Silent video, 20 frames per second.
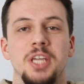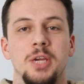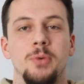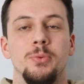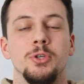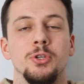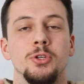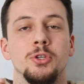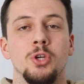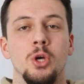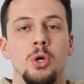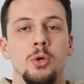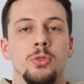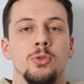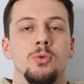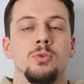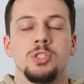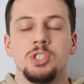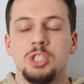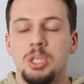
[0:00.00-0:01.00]
today we're gonna go
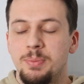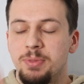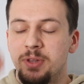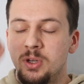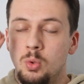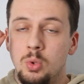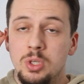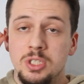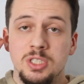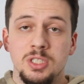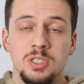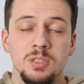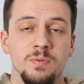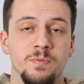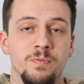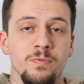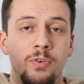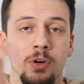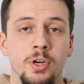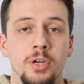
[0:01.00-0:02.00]
through something which is
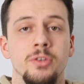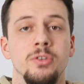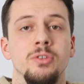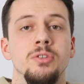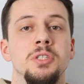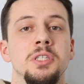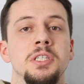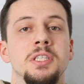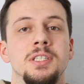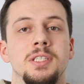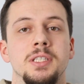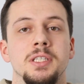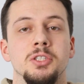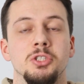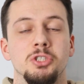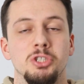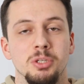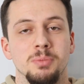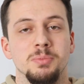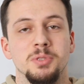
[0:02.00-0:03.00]
very unique in
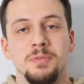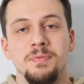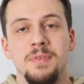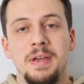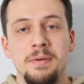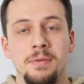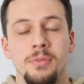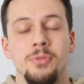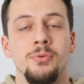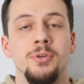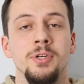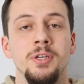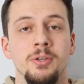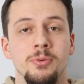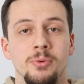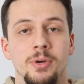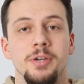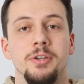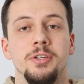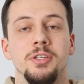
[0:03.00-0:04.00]
terms of every 3D
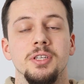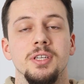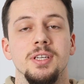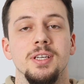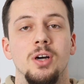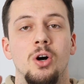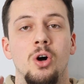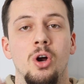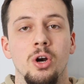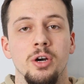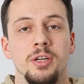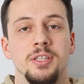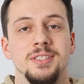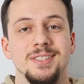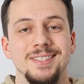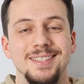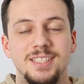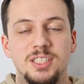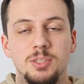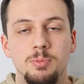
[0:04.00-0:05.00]
rendering
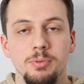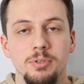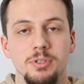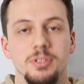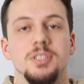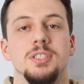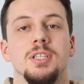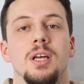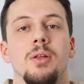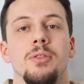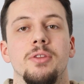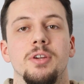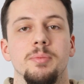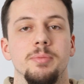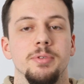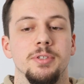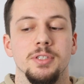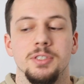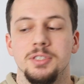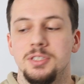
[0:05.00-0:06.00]
artist experience out there,
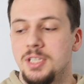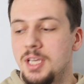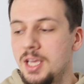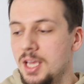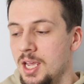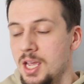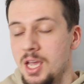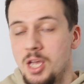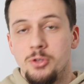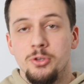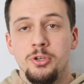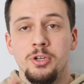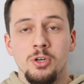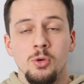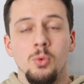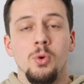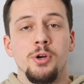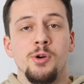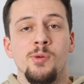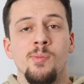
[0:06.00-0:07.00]
because you're gonna
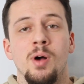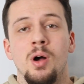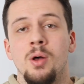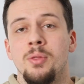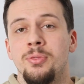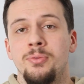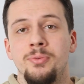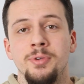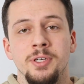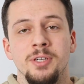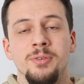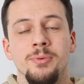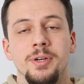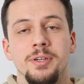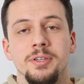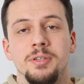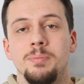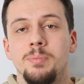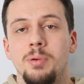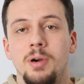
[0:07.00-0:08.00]
wonder about 3D
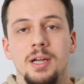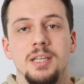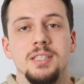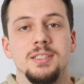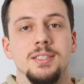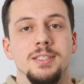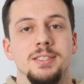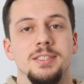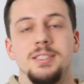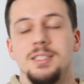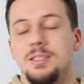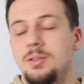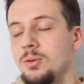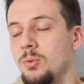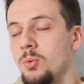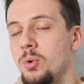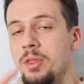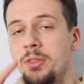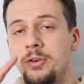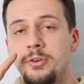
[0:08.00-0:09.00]
rendering prices,
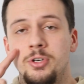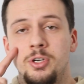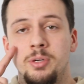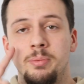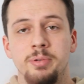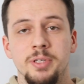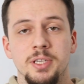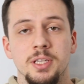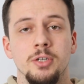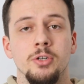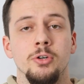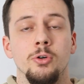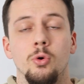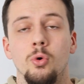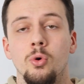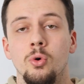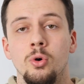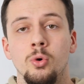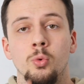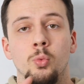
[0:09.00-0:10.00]
whether you're a beginner
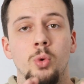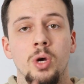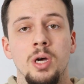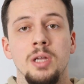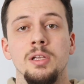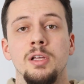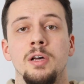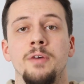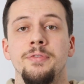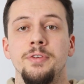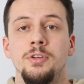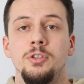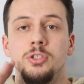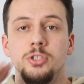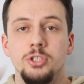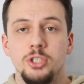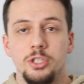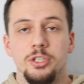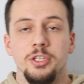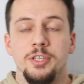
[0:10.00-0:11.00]
or well off in your
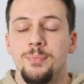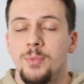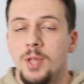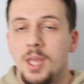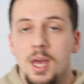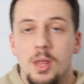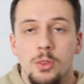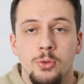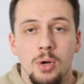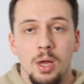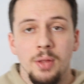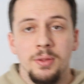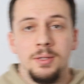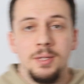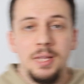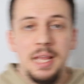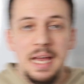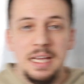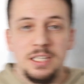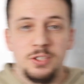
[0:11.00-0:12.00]
journey. Throughout
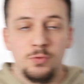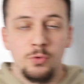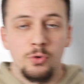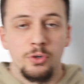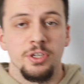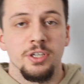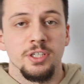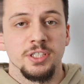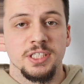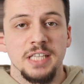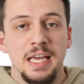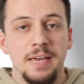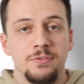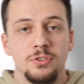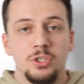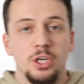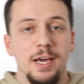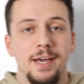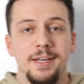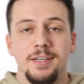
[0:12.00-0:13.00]
the last 4 years, I've
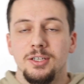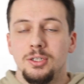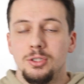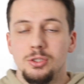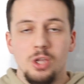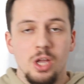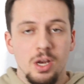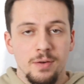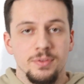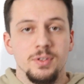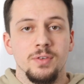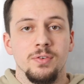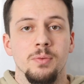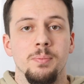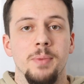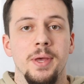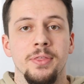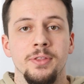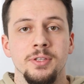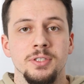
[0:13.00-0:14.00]
tried a lot of
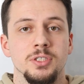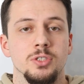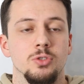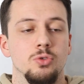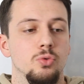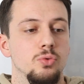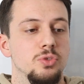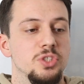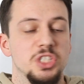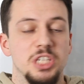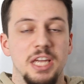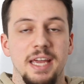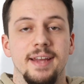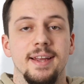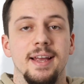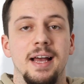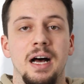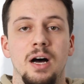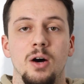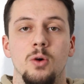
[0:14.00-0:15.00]
different methods to
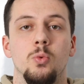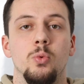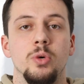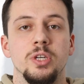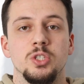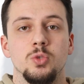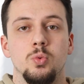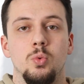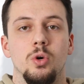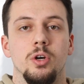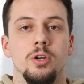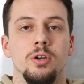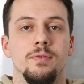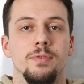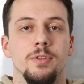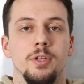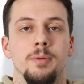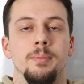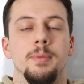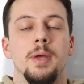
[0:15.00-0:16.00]
check out which one of
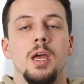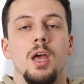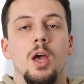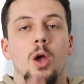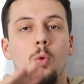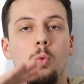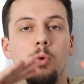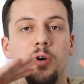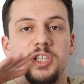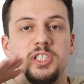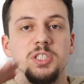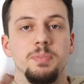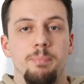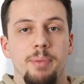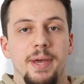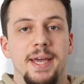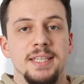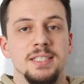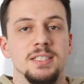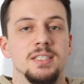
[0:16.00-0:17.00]
them works
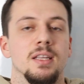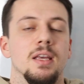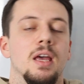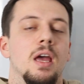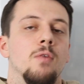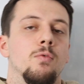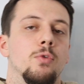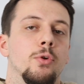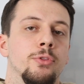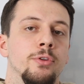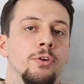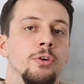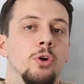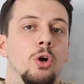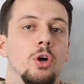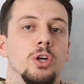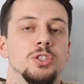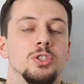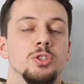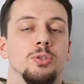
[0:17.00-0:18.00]
best for 3D
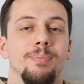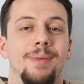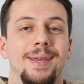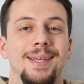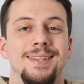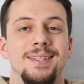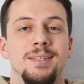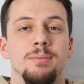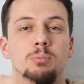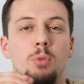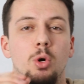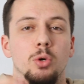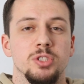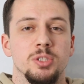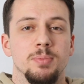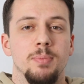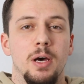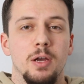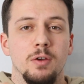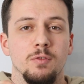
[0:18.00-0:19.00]
artists to make the most
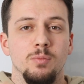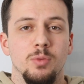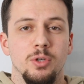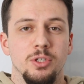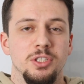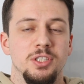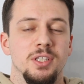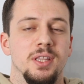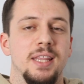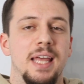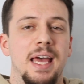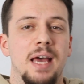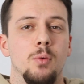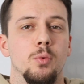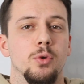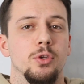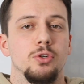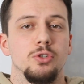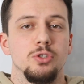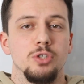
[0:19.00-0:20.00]
amount of money that
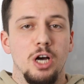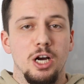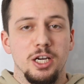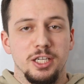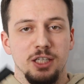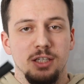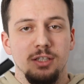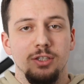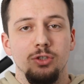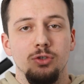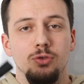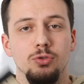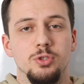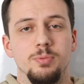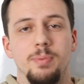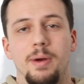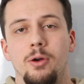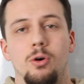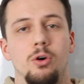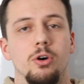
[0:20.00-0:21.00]
way you're not getting used
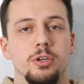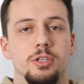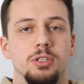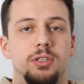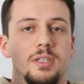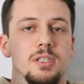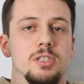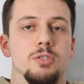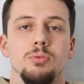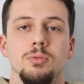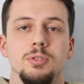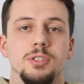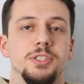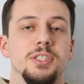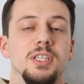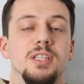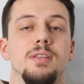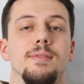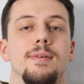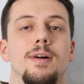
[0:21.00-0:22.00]
by architects, real
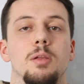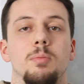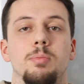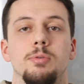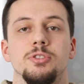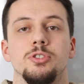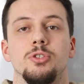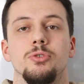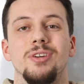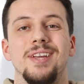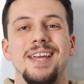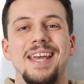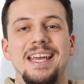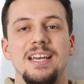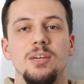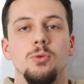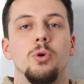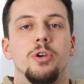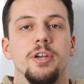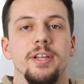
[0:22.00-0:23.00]
estate developers, or
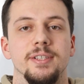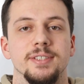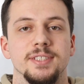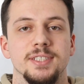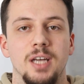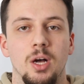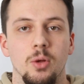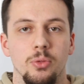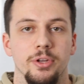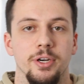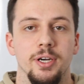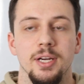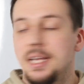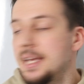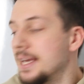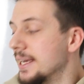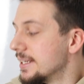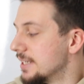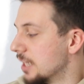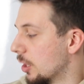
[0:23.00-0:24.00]
anyone else out there.
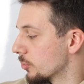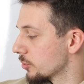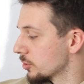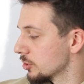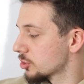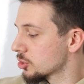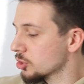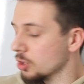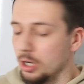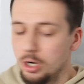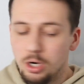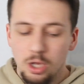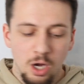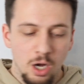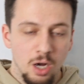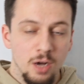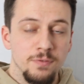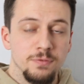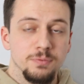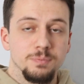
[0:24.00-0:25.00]
Now, we're gonna start
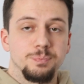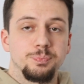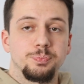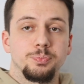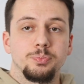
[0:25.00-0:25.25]
off